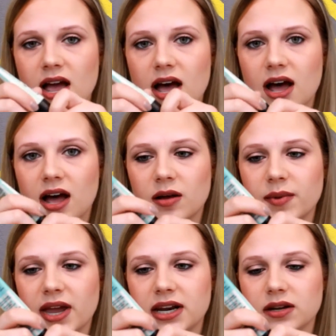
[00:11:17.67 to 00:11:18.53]

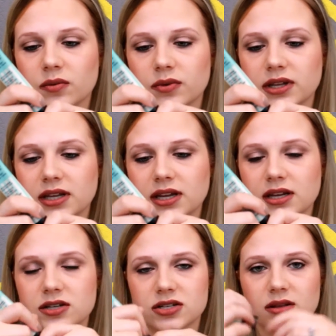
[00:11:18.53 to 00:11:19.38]
um, and it
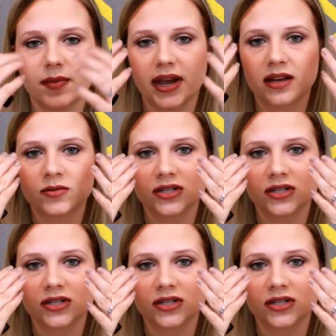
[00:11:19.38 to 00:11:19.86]
really, the makeup